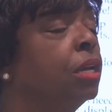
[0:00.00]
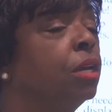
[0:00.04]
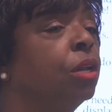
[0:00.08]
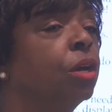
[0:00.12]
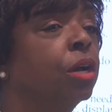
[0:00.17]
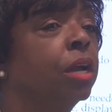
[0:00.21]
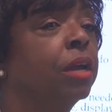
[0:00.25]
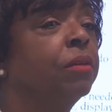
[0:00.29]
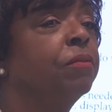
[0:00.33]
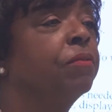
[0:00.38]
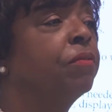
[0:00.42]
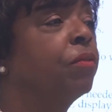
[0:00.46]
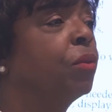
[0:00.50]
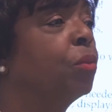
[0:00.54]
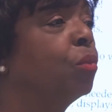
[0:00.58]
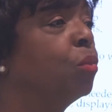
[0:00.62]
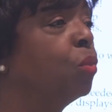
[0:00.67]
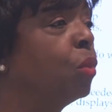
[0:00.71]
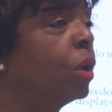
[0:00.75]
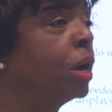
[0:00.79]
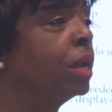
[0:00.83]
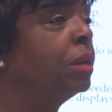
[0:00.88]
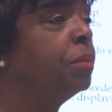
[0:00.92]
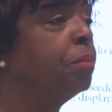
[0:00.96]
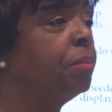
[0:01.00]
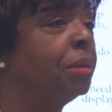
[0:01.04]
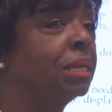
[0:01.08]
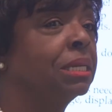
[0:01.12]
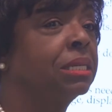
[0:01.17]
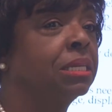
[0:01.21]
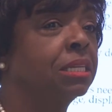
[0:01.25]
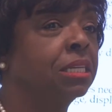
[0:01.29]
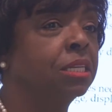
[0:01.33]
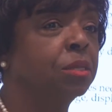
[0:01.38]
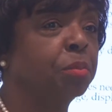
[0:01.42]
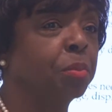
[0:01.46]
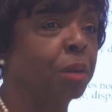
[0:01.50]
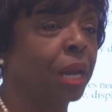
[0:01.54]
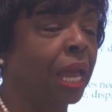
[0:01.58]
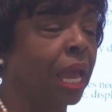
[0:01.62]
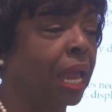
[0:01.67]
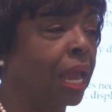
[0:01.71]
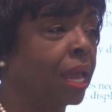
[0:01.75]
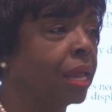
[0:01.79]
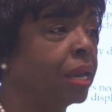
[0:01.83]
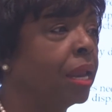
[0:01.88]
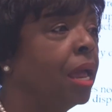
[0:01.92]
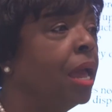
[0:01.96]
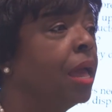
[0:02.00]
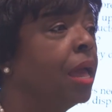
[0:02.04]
looking for one business plan